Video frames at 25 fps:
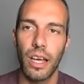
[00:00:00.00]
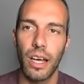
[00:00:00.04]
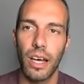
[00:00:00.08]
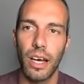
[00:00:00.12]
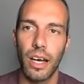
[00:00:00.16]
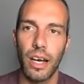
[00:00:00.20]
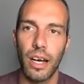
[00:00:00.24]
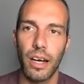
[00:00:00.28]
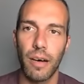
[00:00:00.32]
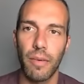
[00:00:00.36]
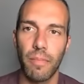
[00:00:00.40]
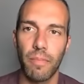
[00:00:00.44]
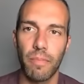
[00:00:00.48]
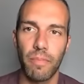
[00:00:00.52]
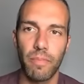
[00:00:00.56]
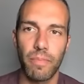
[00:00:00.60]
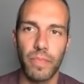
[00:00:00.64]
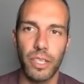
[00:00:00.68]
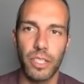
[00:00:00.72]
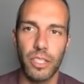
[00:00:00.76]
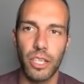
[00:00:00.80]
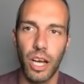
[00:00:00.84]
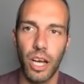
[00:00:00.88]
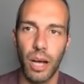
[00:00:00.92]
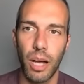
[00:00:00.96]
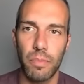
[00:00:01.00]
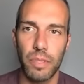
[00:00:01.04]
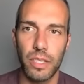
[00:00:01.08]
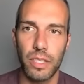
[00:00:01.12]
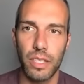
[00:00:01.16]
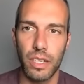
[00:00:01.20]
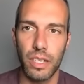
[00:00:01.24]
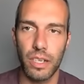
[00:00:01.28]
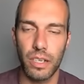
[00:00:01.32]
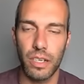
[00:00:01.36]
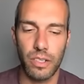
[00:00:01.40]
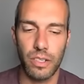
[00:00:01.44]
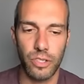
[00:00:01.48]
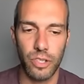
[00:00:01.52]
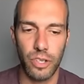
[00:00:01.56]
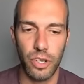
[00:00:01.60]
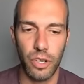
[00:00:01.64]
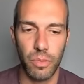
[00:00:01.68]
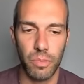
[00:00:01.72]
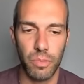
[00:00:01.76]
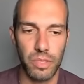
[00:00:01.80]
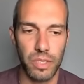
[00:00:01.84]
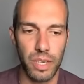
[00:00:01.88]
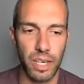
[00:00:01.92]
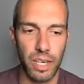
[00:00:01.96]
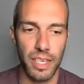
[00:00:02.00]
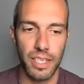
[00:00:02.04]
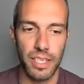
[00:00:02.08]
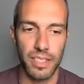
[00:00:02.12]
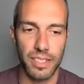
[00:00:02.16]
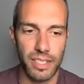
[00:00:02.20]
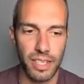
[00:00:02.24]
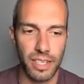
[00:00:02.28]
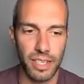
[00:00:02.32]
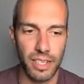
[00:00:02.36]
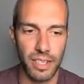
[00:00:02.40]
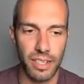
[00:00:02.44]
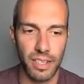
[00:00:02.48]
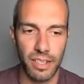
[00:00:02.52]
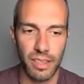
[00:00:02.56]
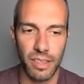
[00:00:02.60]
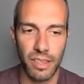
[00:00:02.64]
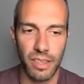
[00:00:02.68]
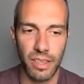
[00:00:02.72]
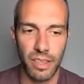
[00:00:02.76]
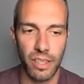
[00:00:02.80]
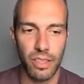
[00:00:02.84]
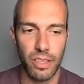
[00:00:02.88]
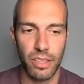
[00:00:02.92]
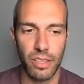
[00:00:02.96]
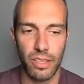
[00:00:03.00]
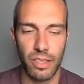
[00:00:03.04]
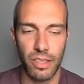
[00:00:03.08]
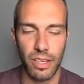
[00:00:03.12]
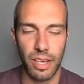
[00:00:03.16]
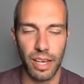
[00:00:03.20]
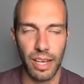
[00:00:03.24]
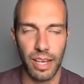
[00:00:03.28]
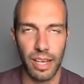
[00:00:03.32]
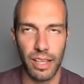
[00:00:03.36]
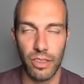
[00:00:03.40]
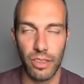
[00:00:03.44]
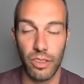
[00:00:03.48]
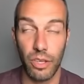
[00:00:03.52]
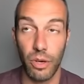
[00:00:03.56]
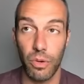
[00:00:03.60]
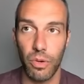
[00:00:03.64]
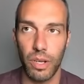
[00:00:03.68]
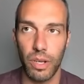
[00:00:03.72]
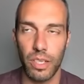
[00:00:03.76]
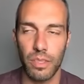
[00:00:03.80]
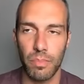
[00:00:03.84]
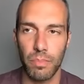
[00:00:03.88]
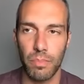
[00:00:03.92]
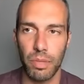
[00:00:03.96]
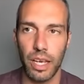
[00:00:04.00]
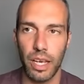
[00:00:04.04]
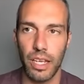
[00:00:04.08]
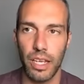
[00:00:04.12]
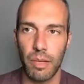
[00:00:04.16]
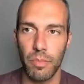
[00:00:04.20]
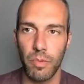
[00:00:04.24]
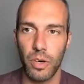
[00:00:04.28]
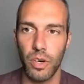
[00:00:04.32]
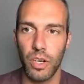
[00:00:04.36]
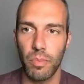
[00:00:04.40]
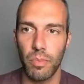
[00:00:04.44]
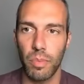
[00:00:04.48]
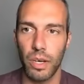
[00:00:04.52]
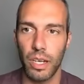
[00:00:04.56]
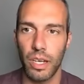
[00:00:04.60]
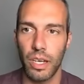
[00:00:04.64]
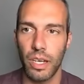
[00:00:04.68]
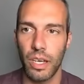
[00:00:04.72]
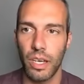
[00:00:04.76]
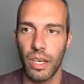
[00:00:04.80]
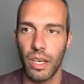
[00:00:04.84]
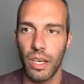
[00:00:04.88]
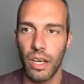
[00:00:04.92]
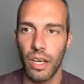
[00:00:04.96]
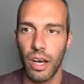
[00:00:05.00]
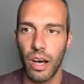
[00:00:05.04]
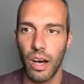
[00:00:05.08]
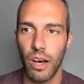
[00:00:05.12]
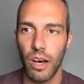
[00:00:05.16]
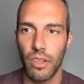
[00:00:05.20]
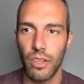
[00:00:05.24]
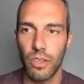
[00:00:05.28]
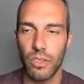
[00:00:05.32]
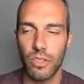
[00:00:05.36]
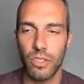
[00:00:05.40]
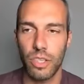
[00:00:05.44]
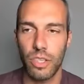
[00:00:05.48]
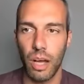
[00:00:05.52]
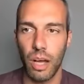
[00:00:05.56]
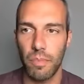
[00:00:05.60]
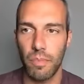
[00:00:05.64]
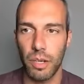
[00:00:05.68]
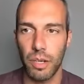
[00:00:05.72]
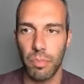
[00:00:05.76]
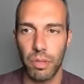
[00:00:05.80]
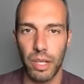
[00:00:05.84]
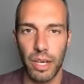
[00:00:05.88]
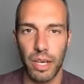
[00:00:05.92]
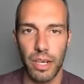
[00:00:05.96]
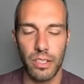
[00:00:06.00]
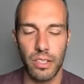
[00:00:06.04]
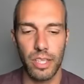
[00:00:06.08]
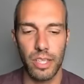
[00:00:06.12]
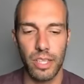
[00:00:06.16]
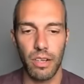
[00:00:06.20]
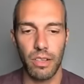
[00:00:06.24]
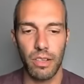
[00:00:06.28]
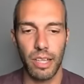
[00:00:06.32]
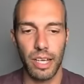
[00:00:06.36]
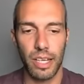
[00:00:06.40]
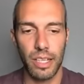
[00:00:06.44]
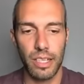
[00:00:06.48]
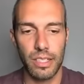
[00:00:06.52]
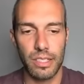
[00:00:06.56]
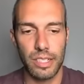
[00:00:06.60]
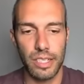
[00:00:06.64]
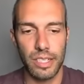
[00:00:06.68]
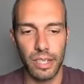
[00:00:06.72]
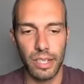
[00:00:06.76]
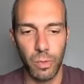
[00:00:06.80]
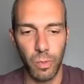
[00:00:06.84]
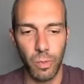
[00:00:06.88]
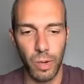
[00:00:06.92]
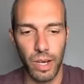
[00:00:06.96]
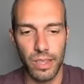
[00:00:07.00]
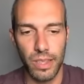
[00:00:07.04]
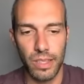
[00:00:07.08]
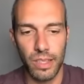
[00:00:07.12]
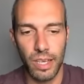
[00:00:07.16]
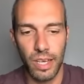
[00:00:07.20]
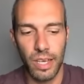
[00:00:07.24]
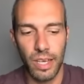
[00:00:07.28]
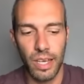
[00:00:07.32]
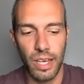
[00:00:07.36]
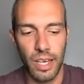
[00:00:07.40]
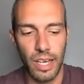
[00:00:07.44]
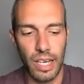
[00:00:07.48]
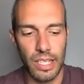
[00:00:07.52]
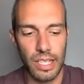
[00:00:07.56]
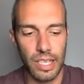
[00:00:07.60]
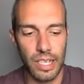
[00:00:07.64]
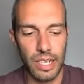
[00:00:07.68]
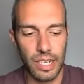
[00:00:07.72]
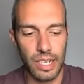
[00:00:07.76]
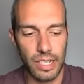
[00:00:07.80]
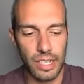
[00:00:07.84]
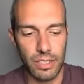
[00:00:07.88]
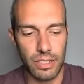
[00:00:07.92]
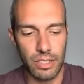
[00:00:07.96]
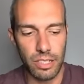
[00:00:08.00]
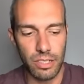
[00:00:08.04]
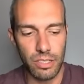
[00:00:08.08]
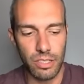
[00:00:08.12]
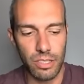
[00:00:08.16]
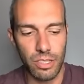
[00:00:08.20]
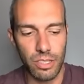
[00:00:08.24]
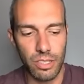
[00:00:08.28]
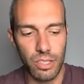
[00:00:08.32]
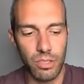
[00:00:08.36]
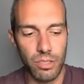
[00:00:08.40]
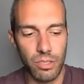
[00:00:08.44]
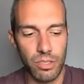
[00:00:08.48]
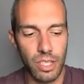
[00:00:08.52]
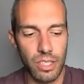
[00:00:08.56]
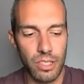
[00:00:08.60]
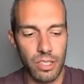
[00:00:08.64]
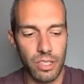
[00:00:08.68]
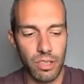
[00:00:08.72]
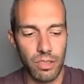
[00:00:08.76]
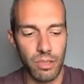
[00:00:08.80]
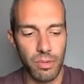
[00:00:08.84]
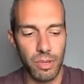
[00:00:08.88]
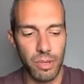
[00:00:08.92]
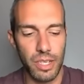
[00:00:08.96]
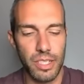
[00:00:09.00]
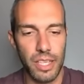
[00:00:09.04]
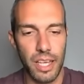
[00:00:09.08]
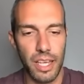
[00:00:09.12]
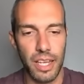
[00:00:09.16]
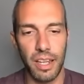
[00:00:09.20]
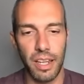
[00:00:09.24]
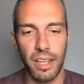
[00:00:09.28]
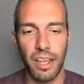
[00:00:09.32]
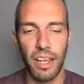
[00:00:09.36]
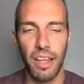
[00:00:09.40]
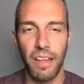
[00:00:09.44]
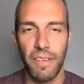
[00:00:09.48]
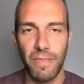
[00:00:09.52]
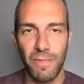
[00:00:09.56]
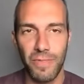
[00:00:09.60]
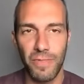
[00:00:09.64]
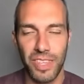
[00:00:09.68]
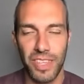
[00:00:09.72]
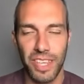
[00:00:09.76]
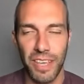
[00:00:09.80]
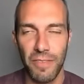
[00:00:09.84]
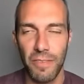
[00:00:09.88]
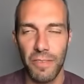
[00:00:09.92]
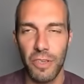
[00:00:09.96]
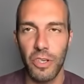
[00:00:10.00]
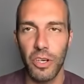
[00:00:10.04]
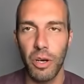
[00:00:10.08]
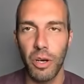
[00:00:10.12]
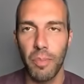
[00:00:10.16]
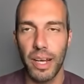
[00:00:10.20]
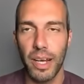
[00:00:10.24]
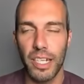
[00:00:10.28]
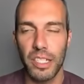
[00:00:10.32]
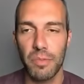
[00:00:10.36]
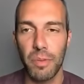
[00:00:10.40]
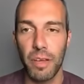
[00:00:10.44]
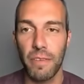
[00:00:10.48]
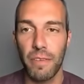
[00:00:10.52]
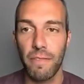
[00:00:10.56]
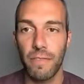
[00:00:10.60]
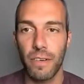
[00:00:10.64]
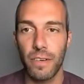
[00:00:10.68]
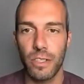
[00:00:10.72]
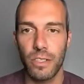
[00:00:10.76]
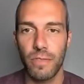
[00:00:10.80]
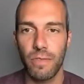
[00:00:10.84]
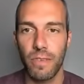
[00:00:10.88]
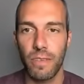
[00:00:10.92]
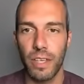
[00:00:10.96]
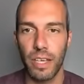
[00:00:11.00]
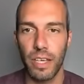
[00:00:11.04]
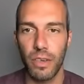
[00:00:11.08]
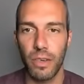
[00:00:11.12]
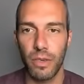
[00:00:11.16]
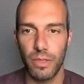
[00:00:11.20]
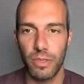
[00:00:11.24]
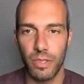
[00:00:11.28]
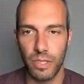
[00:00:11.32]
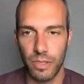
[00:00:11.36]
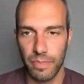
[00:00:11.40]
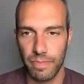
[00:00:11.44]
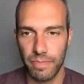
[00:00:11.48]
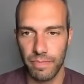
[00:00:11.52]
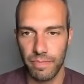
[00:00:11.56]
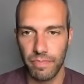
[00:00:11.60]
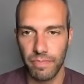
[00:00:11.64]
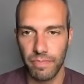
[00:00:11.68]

the top tiers, your home slice, and I guess Tho doesn't play anymore, but all those top tier players that are like tier one, and then you got your tier twos and tier threes. And if you go back to my first videos,